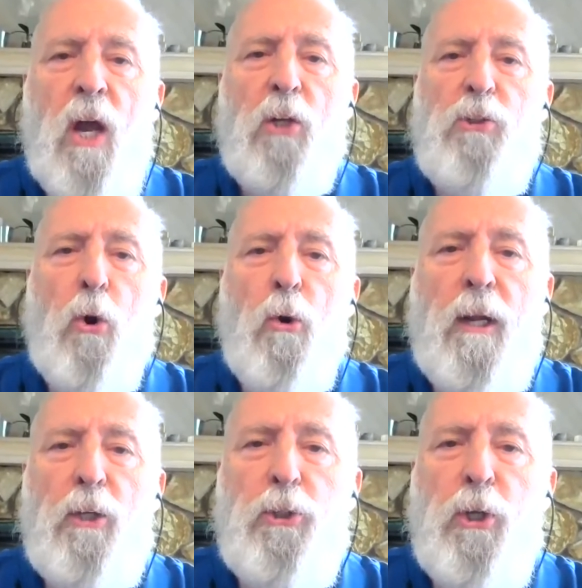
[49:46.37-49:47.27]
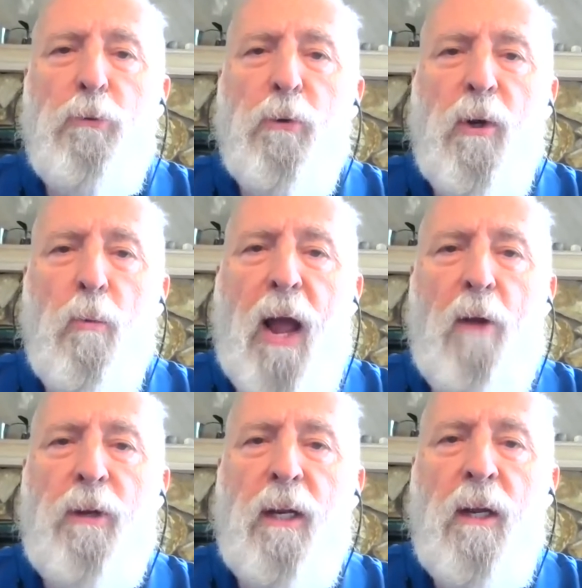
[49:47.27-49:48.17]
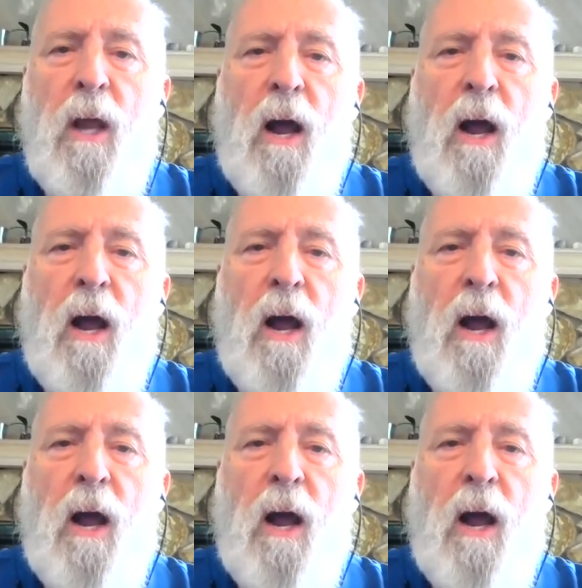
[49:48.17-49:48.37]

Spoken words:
adoring children around it.